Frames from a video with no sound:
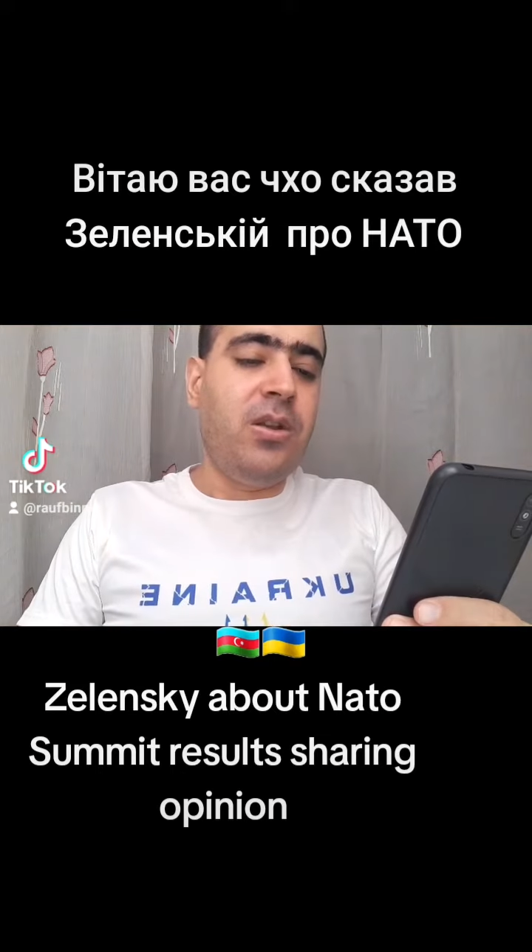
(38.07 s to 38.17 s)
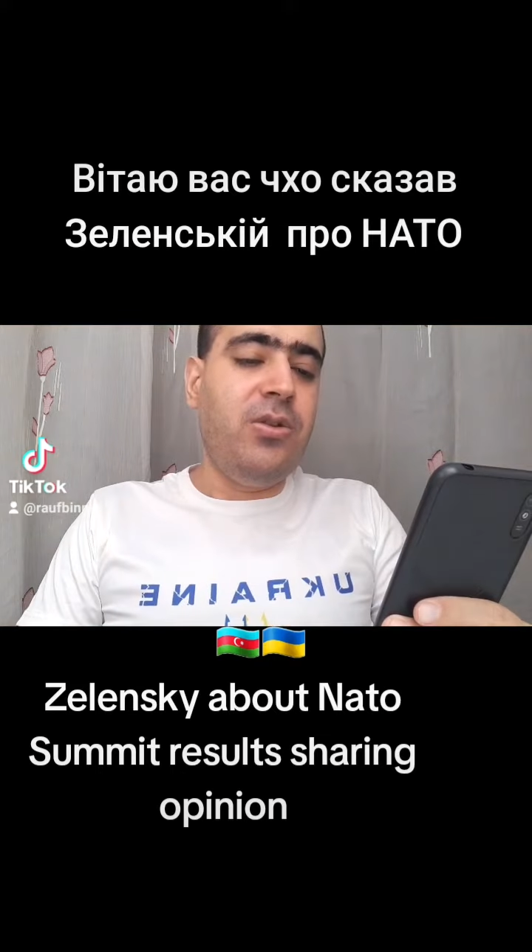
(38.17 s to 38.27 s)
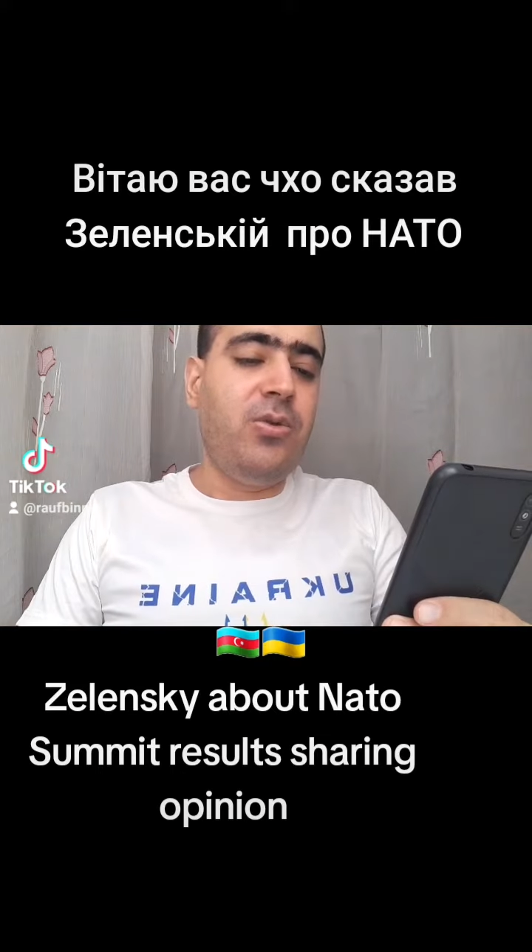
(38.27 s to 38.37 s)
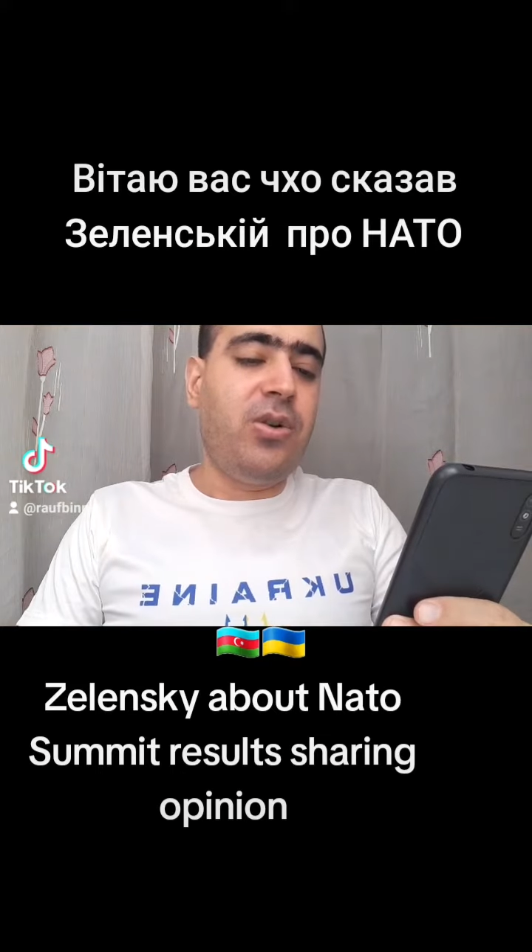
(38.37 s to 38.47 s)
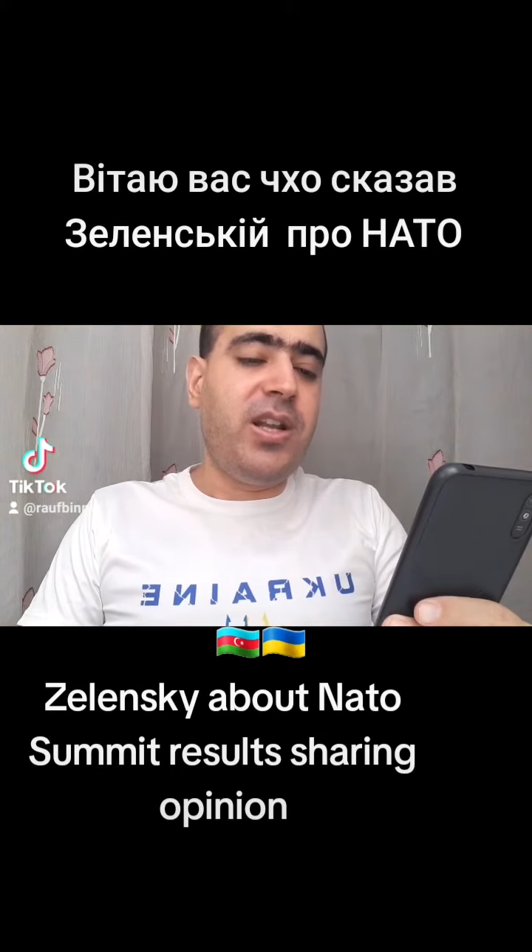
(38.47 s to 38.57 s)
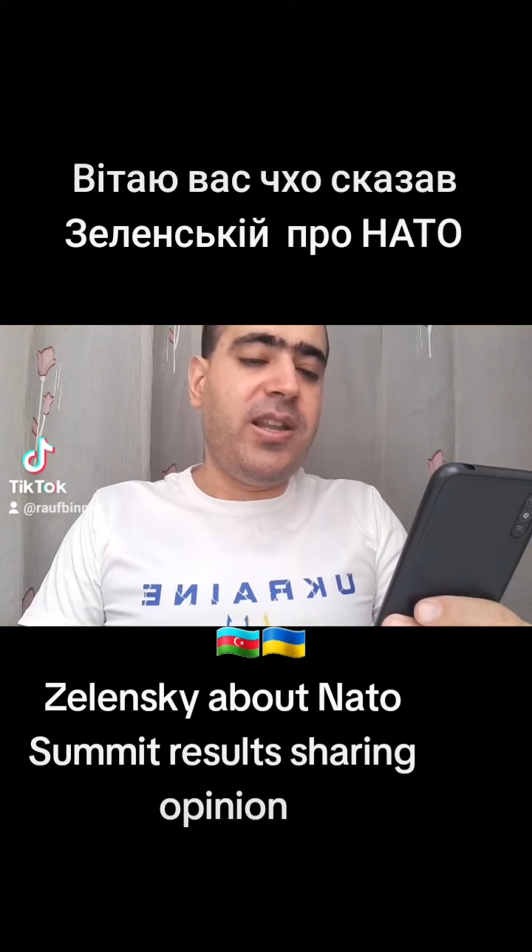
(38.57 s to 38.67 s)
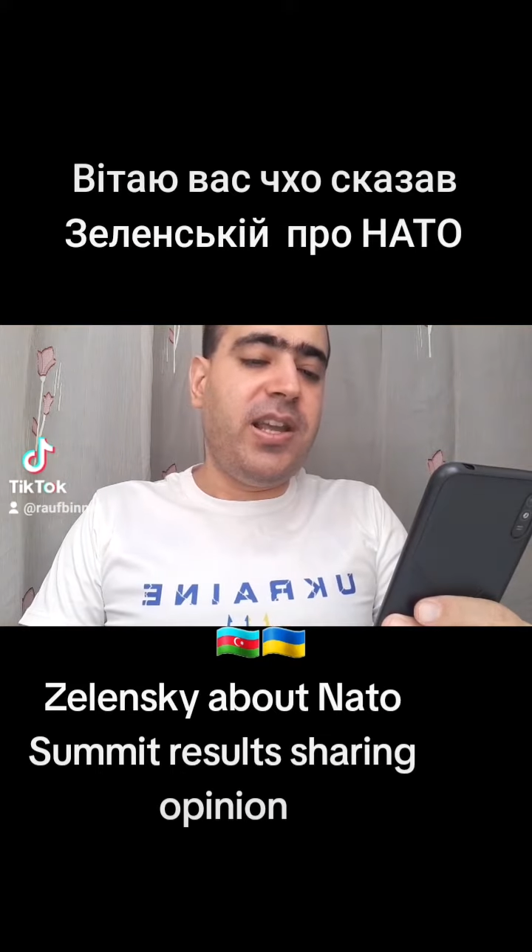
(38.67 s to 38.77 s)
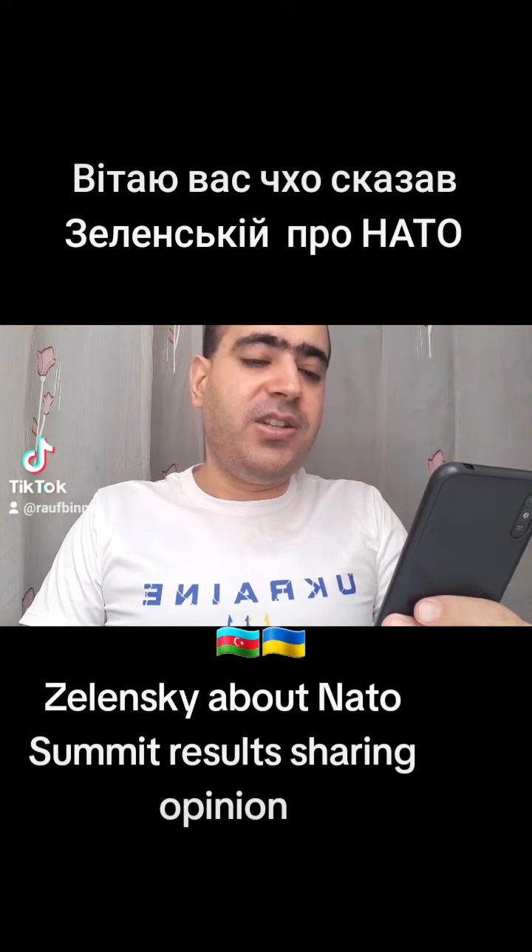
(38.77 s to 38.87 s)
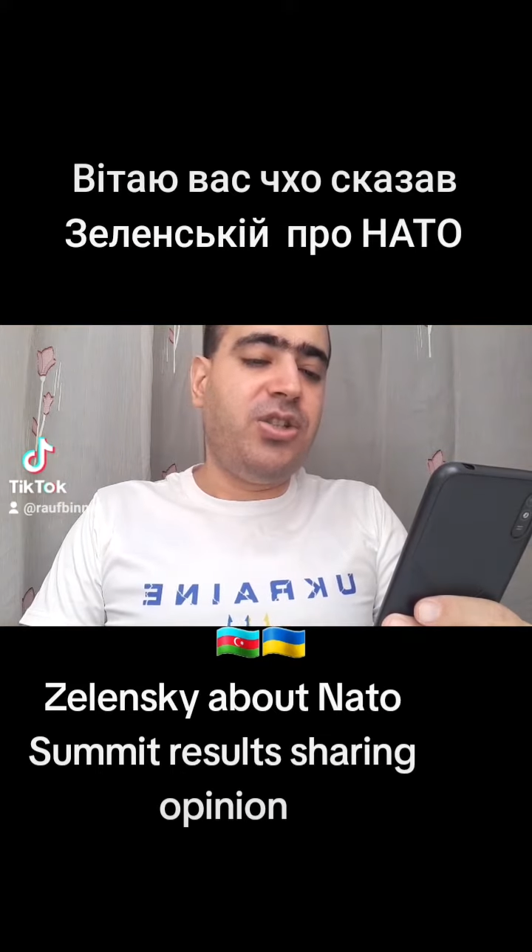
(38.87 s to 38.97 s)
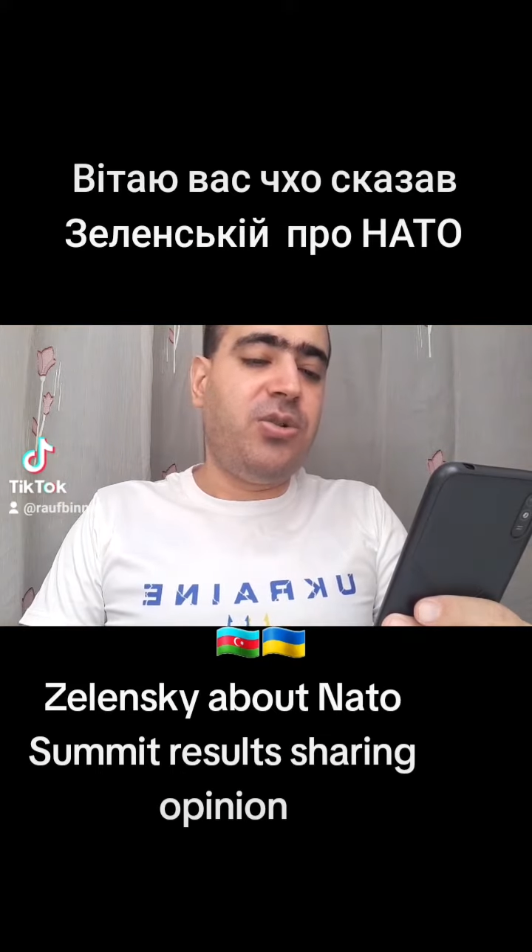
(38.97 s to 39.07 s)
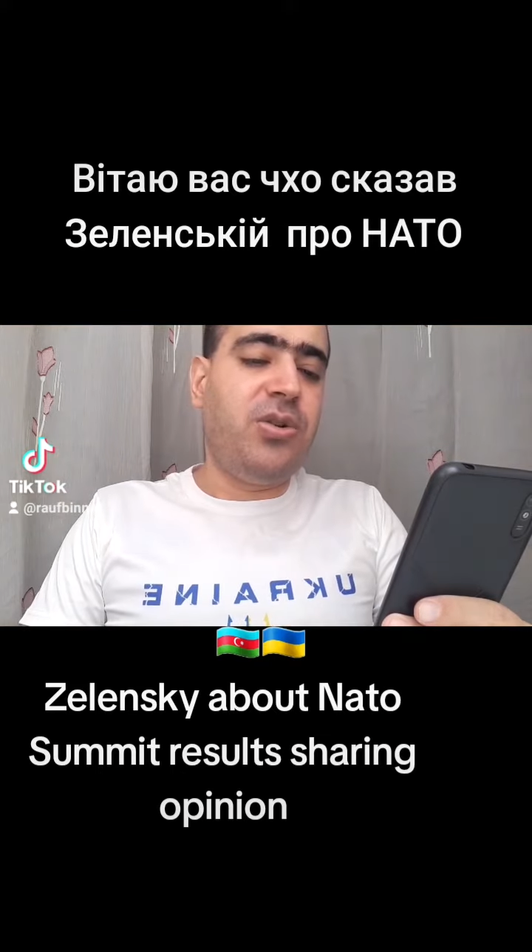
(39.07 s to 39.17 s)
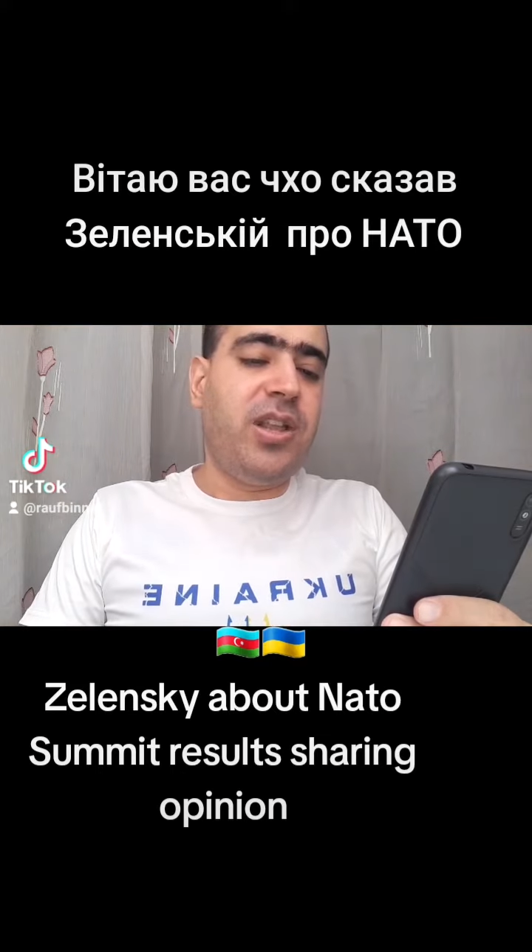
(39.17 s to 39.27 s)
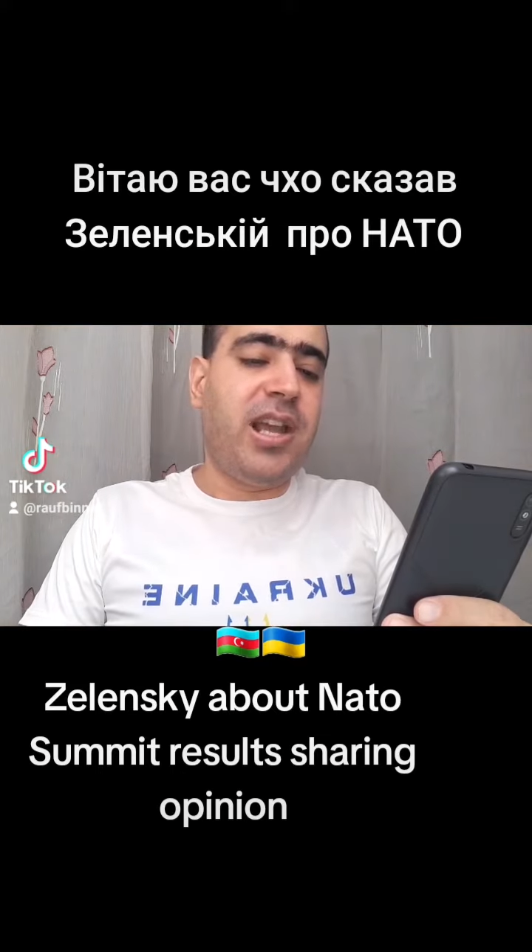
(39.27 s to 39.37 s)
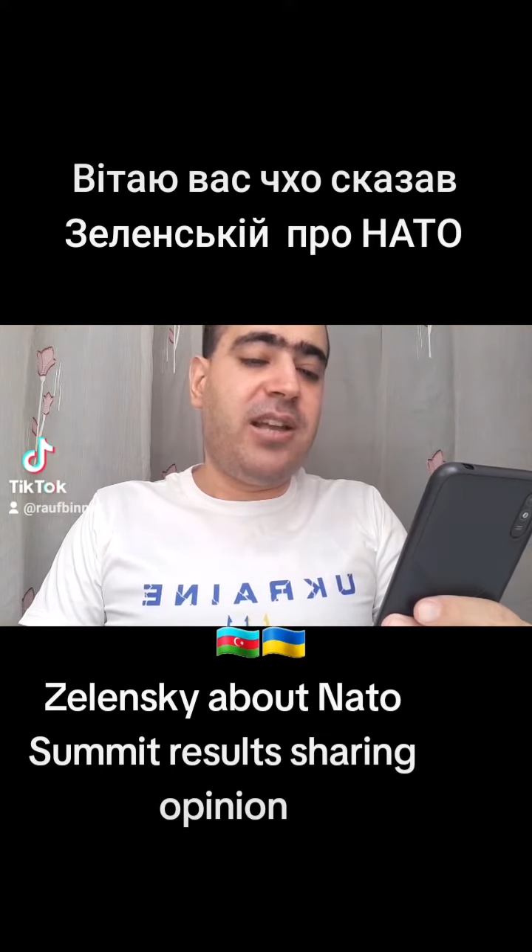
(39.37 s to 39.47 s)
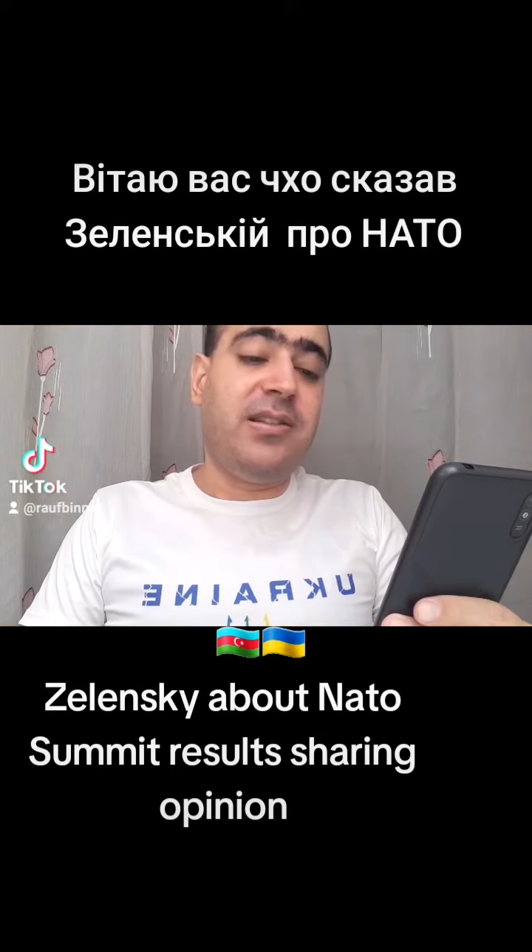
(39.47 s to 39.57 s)
Ukraine
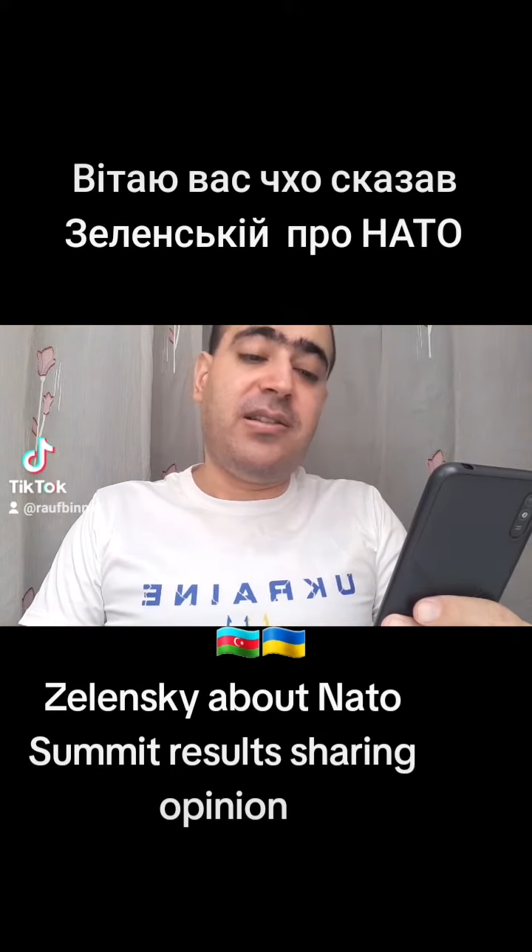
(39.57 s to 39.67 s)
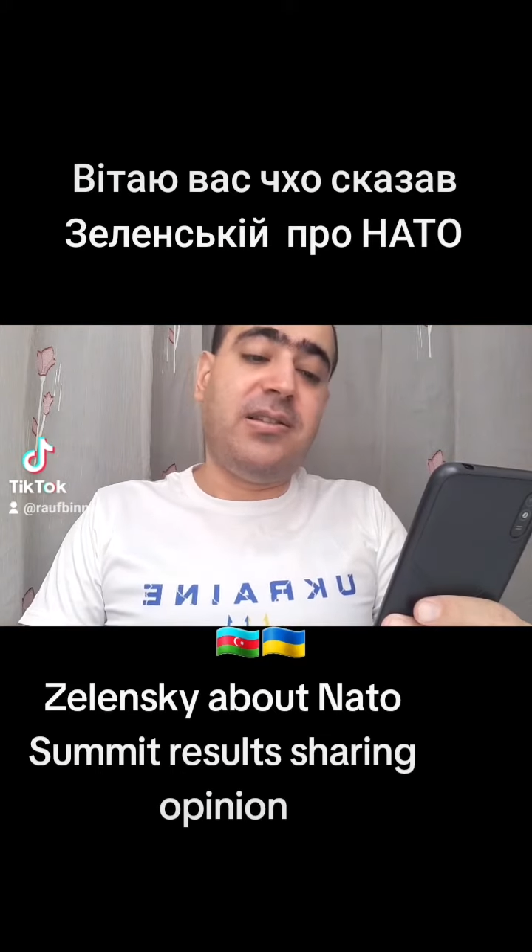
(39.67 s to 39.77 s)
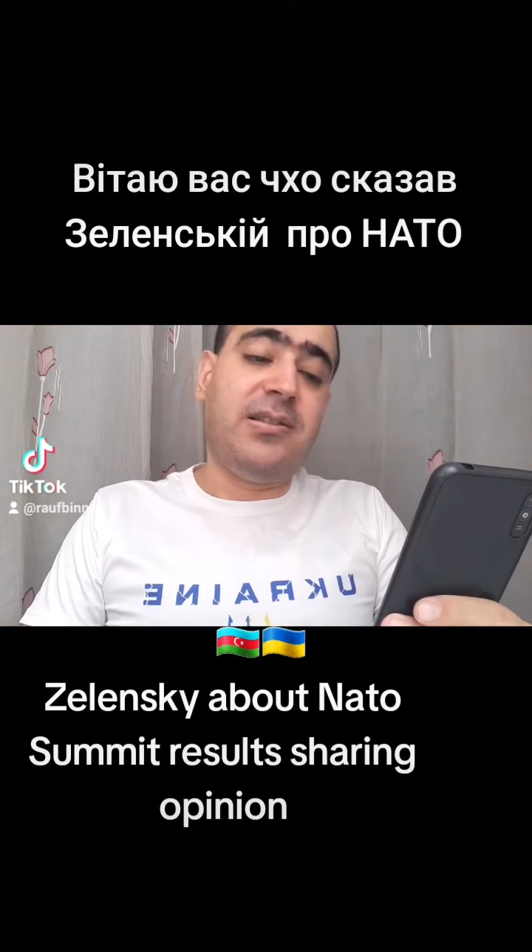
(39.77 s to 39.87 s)
enjoy and